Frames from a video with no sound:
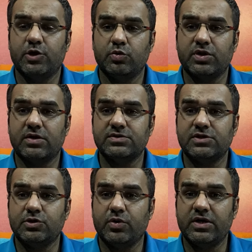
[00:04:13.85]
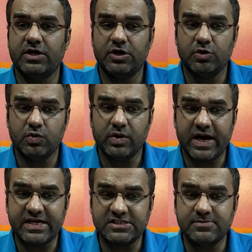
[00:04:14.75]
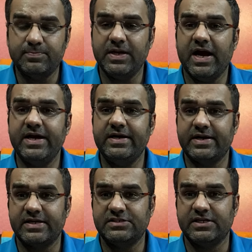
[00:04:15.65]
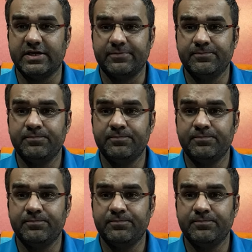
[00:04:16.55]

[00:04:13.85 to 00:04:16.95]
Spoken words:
2022, SBI Treasury,